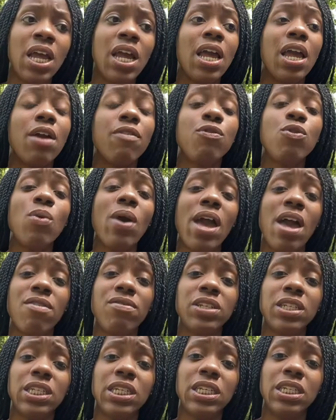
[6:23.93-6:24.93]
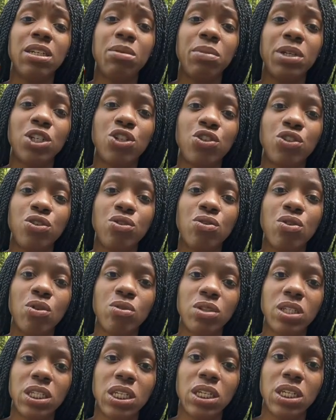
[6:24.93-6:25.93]
If you haven't seen it, make sure you go
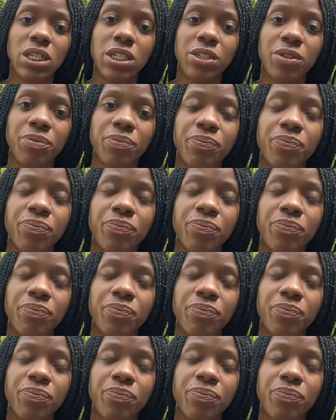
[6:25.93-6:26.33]
see it.